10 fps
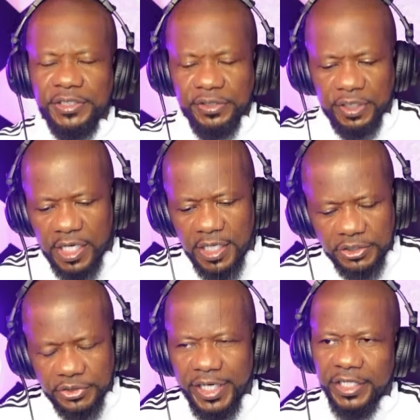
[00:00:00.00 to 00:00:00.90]
the
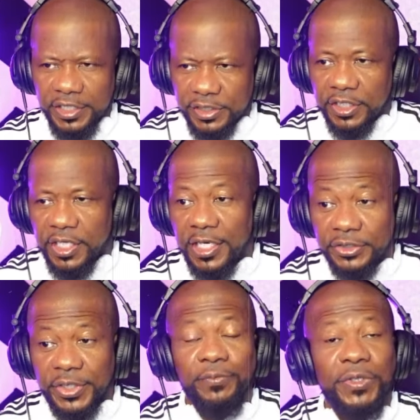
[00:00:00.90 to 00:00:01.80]
contract is the
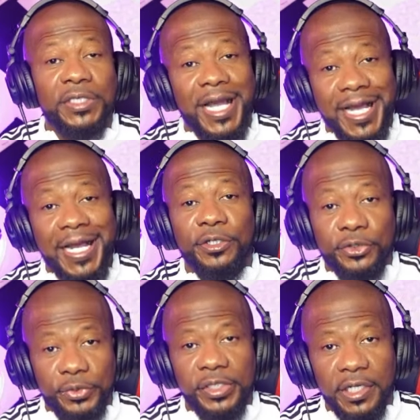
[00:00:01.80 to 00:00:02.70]
contract, which I
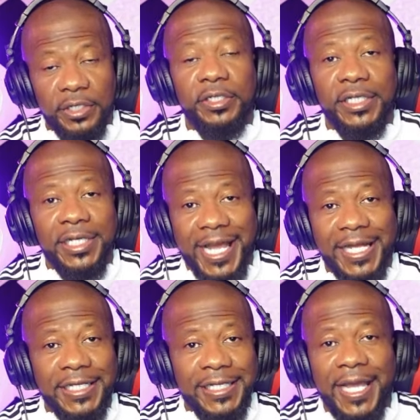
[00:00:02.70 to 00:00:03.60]
agree
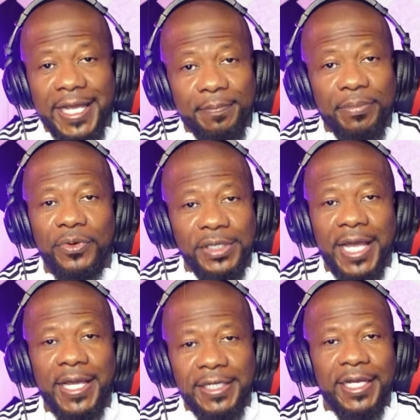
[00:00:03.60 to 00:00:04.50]

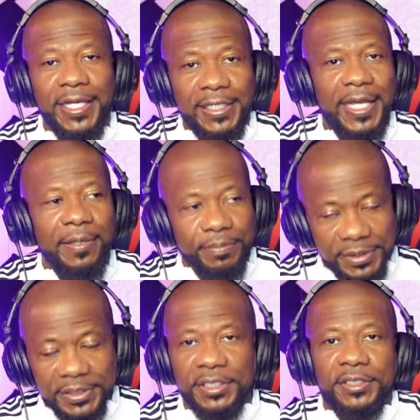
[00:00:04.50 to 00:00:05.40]

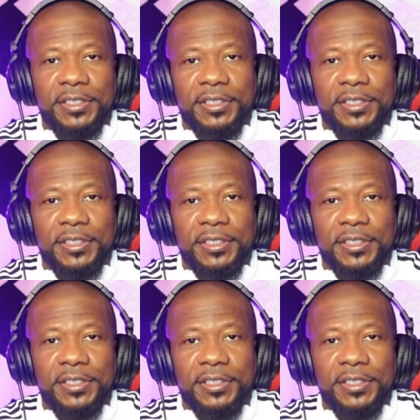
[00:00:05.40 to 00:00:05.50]
199.999%.